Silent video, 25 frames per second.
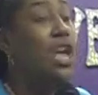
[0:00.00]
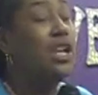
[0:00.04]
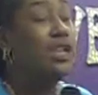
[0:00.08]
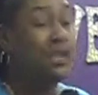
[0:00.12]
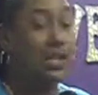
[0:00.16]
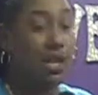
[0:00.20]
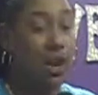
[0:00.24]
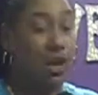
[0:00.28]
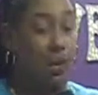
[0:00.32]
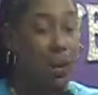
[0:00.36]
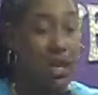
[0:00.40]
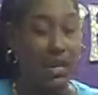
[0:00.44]

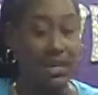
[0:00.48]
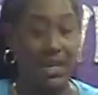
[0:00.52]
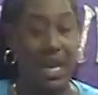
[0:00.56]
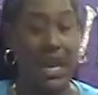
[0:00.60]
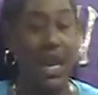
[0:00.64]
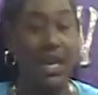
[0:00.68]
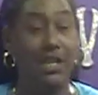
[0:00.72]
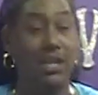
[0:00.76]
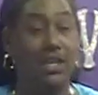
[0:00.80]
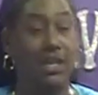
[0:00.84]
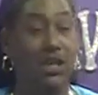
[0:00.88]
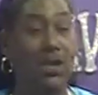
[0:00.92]
So what
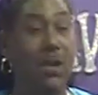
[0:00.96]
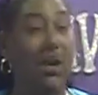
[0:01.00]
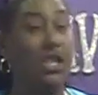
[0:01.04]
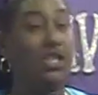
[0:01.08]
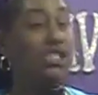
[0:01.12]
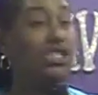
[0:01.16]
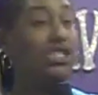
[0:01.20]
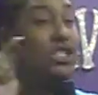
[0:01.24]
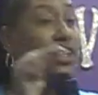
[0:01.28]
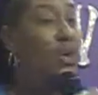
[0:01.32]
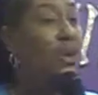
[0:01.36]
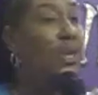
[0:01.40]
they do,
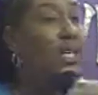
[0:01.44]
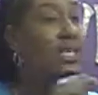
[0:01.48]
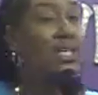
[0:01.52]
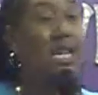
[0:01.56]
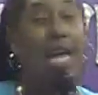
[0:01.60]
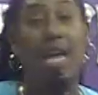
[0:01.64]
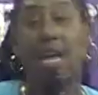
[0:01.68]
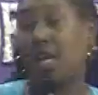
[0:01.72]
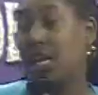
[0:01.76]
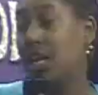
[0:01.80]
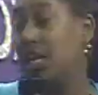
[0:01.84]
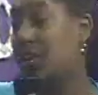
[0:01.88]
as soon as
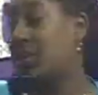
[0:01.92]
they get